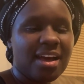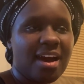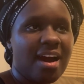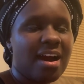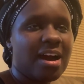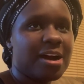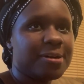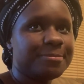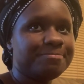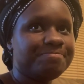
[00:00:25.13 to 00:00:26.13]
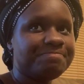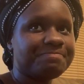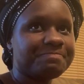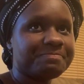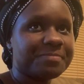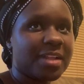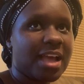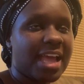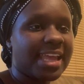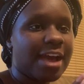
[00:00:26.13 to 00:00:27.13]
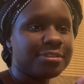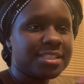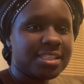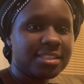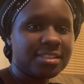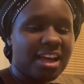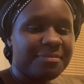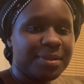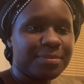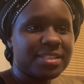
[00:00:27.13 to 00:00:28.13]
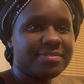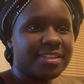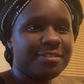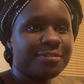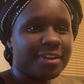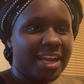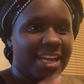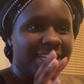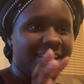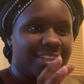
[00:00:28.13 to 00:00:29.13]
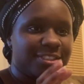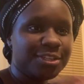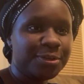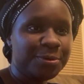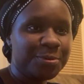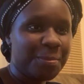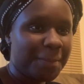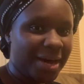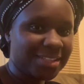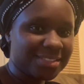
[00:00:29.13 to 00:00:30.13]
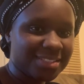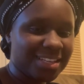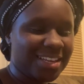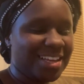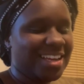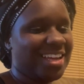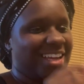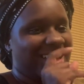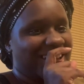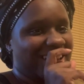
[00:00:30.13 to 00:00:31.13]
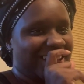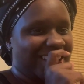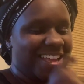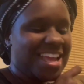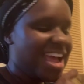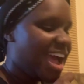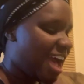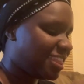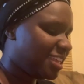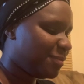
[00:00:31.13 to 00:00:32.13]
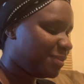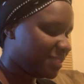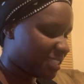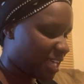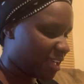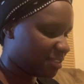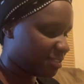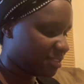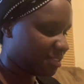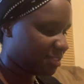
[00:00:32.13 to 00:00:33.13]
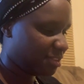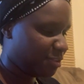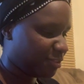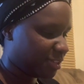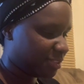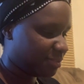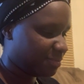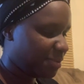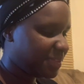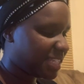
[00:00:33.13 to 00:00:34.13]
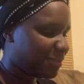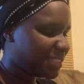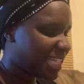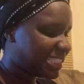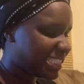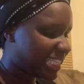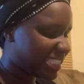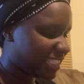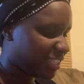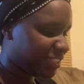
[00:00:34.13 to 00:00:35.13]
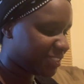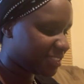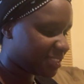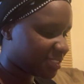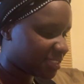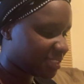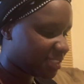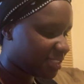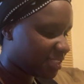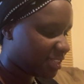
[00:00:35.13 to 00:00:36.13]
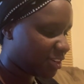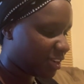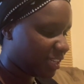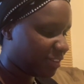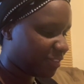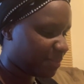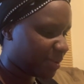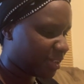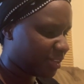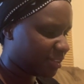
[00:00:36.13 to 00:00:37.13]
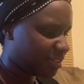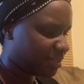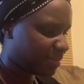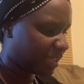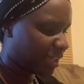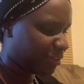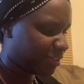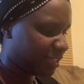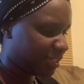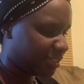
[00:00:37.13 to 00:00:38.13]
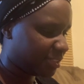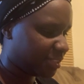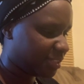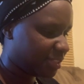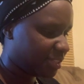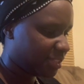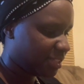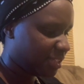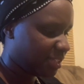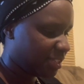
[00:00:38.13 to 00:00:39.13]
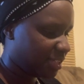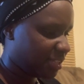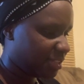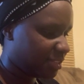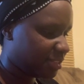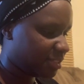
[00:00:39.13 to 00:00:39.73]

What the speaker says: I counted. I've been breastfeeding for 82 months. I think, what was that? Hold on. What was that? Was that 6 years? Oh, I need to find my calculator. 82.